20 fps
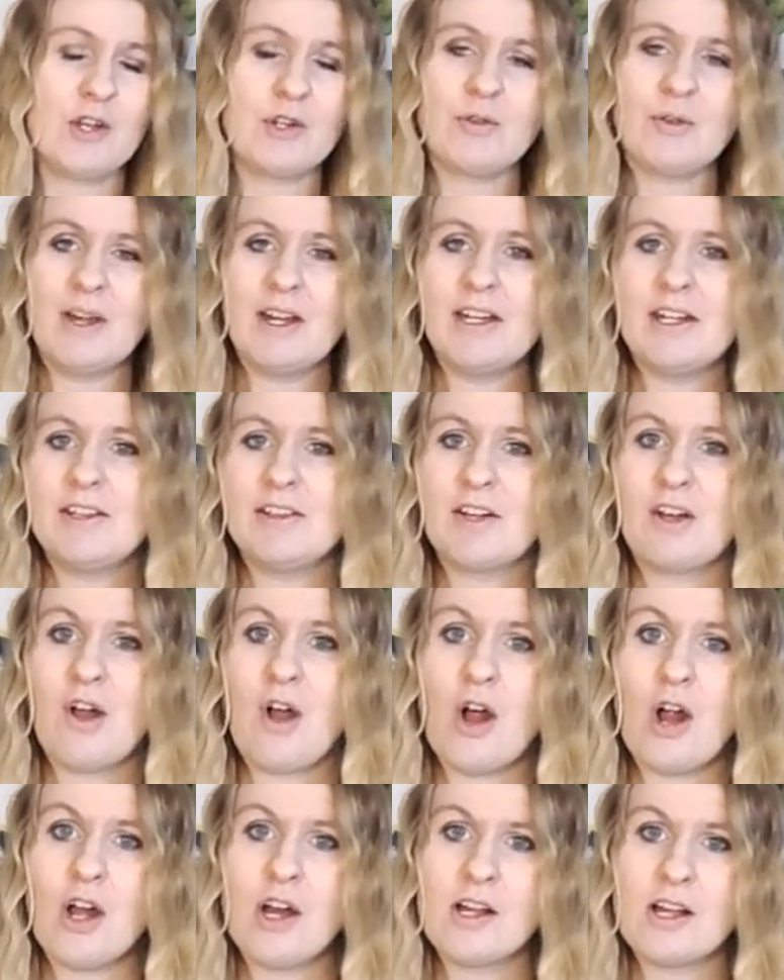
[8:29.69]
Granted, there
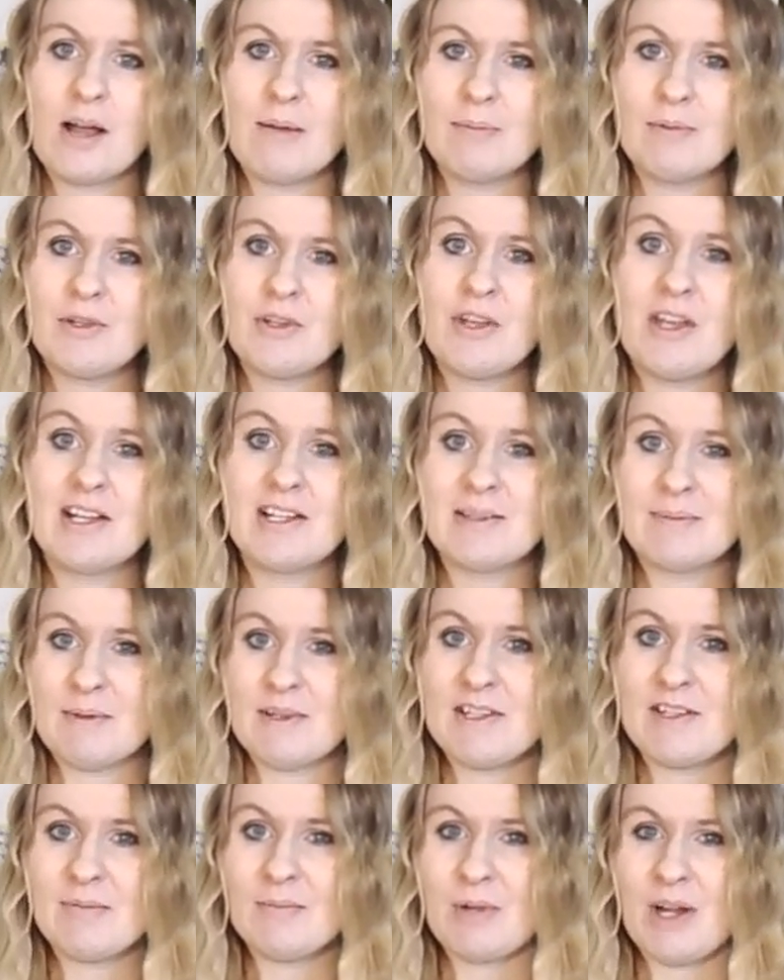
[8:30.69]
are a couple
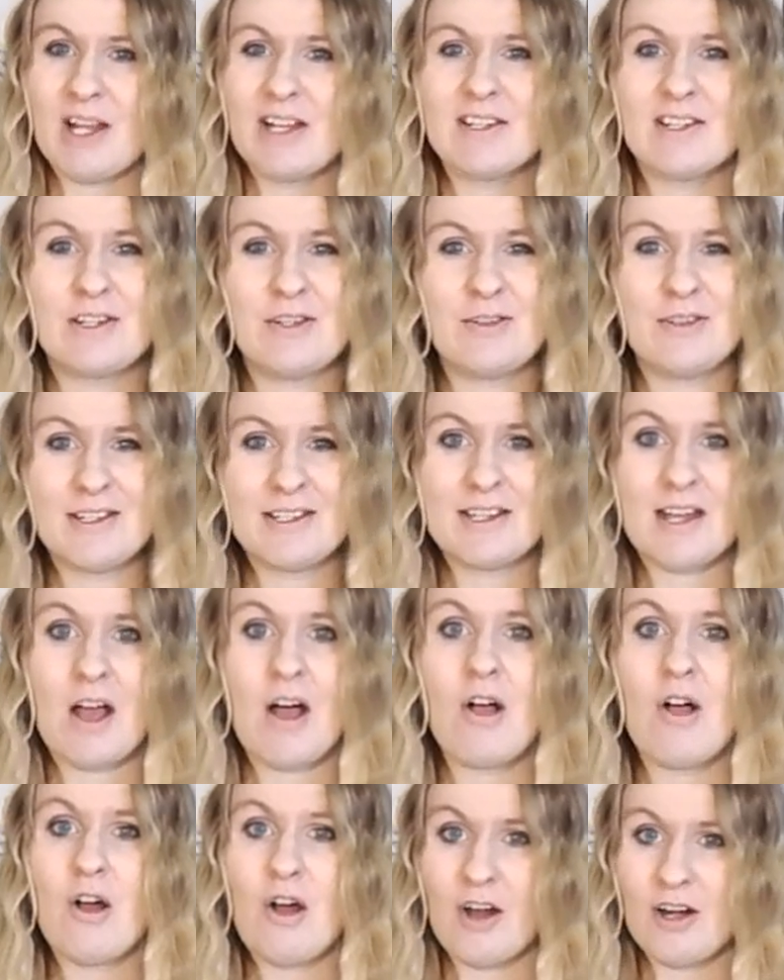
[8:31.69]
expensive brands that you can
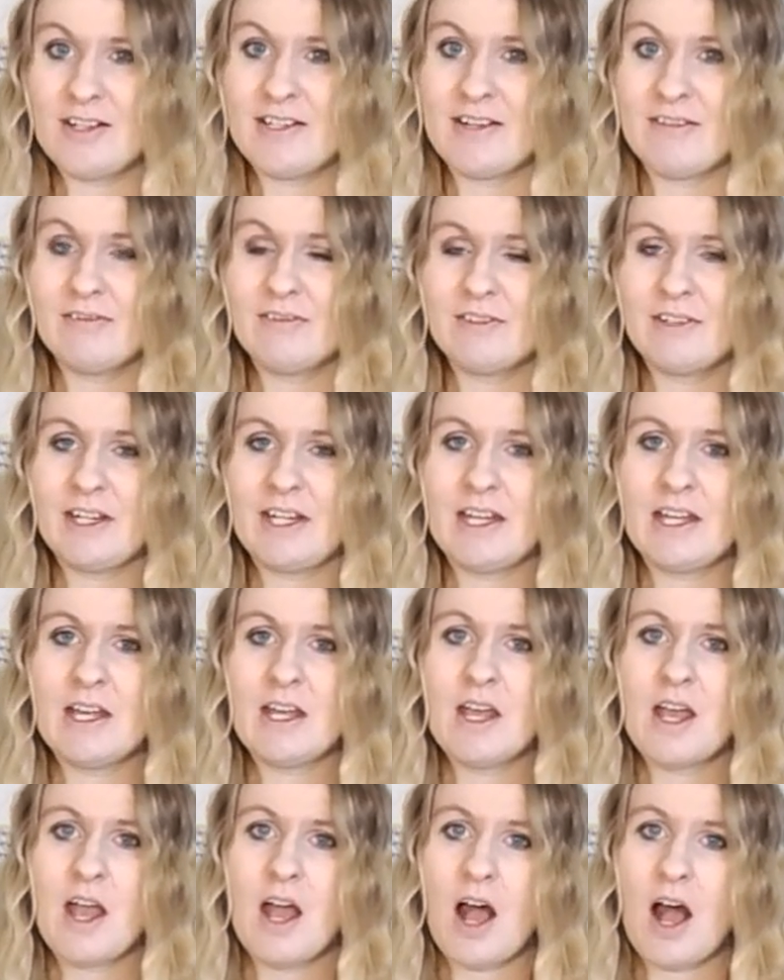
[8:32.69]
tell are definitely
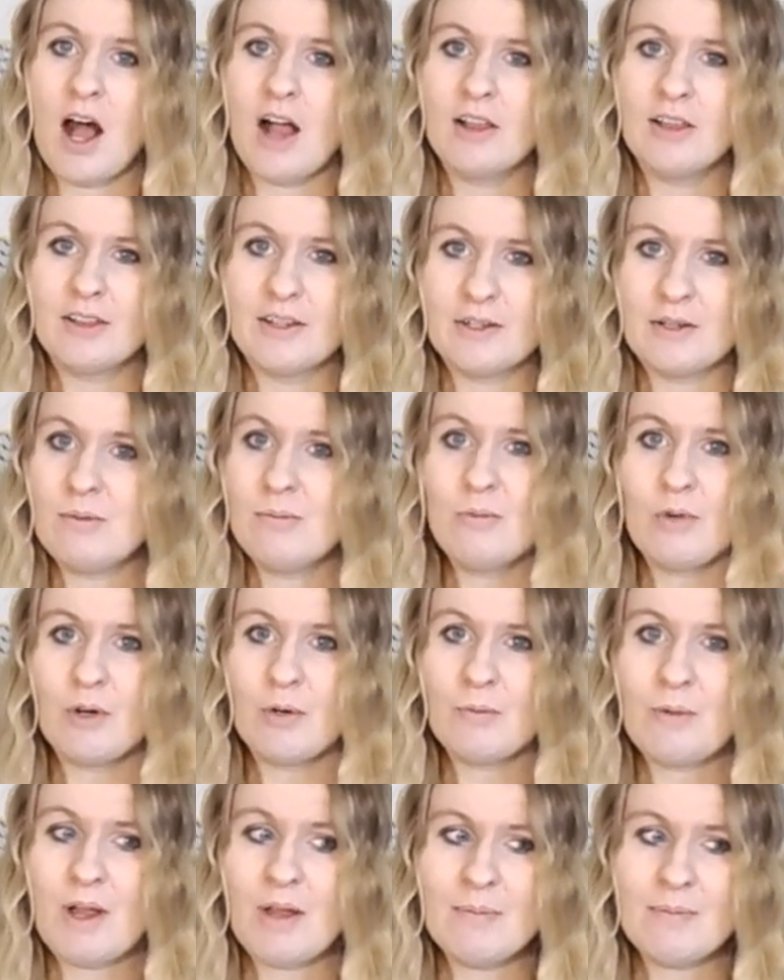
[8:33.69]
a little
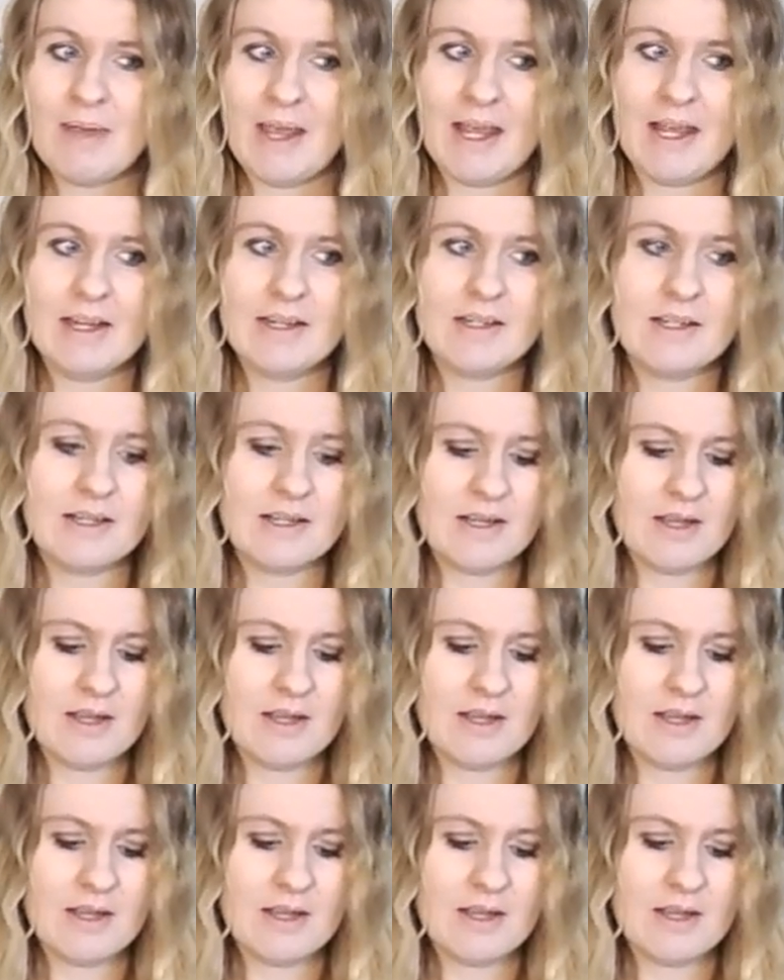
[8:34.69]
more well made,